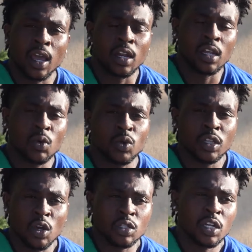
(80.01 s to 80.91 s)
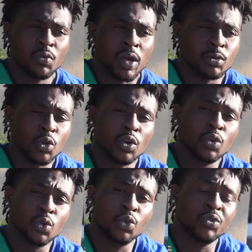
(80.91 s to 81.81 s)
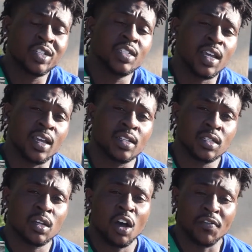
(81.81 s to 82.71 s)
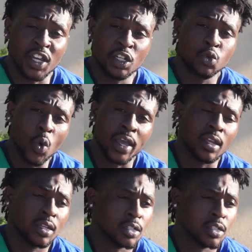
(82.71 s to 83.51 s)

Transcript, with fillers: And then with those 10 reps, you're going to do three sets of each weight.